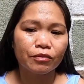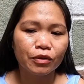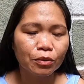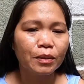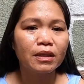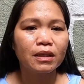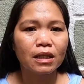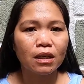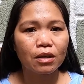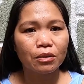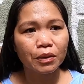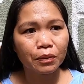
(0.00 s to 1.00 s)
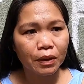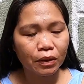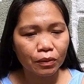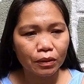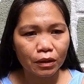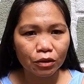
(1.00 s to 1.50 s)
few months ago, we
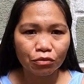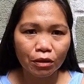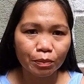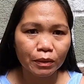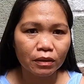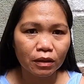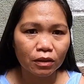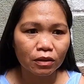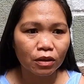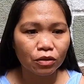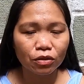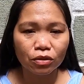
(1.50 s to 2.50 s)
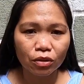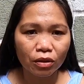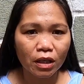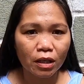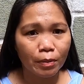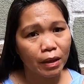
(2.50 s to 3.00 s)
went to this rapid test that you're
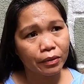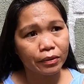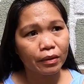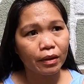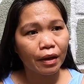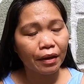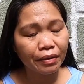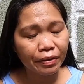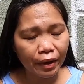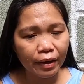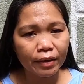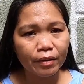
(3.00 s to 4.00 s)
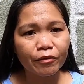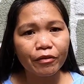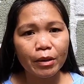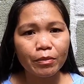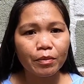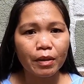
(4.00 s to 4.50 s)
talking about. And then
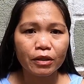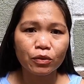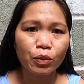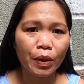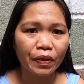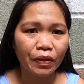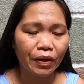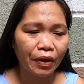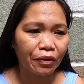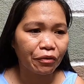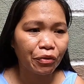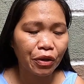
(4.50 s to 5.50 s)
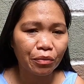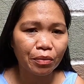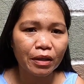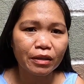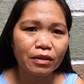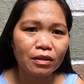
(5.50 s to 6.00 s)
five of us went there. Three
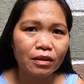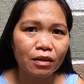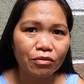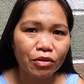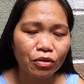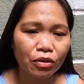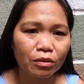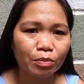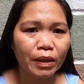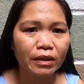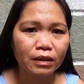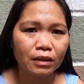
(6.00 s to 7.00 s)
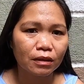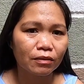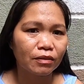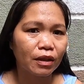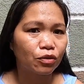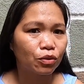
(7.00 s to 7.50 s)
of us result
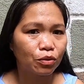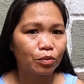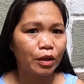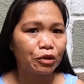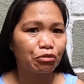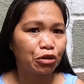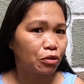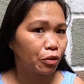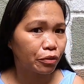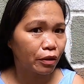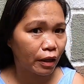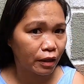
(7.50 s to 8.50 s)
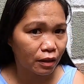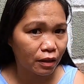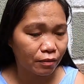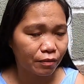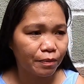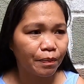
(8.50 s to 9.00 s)
positive and two of us result
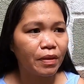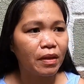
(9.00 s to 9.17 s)
negative.